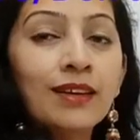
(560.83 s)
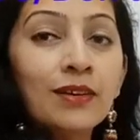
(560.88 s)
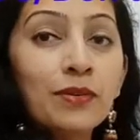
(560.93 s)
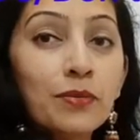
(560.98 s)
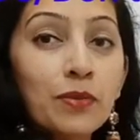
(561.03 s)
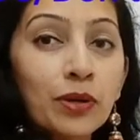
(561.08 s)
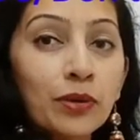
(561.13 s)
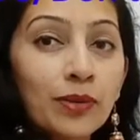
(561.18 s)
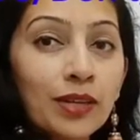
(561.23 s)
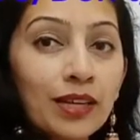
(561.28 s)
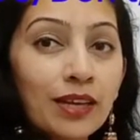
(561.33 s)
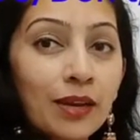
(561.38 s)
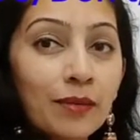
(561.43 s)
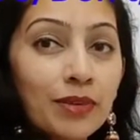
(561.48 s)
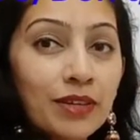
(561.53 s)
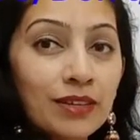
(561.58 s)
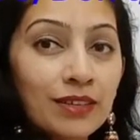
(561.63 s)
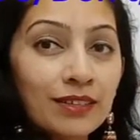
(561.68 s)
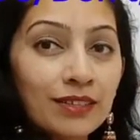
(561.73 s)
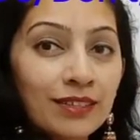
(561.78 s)
what will come
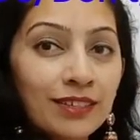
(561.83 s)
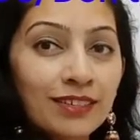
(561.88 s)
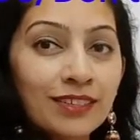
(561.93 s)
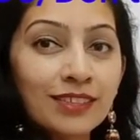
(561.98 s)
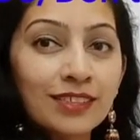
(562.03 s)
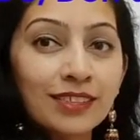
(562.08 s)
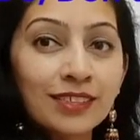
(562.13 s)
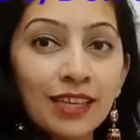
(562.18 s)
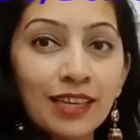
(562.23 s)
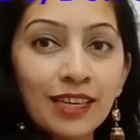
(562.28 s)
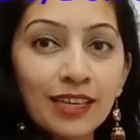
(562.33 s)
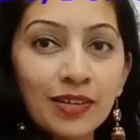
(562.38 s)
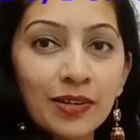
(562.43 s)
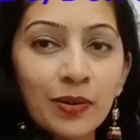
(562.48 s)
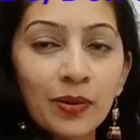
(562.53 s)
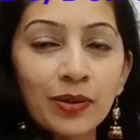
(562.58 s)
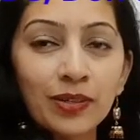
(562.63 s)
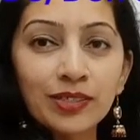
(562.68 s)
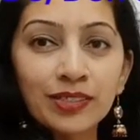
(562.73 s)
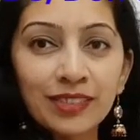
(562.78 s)
here? Sing
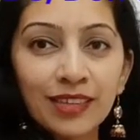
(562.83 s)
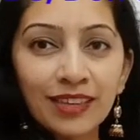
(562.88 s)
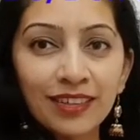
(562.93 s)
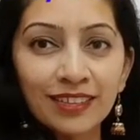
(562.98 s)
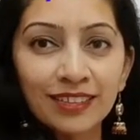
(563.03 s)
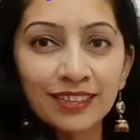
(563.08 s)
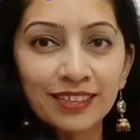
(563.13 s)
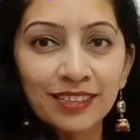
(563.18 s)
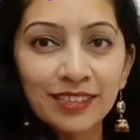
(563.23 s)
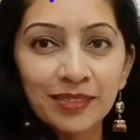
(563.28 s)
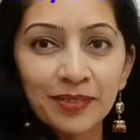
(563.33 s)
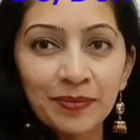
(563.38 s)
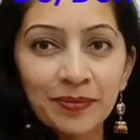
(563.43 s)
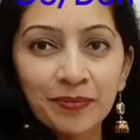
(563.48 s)
or sings?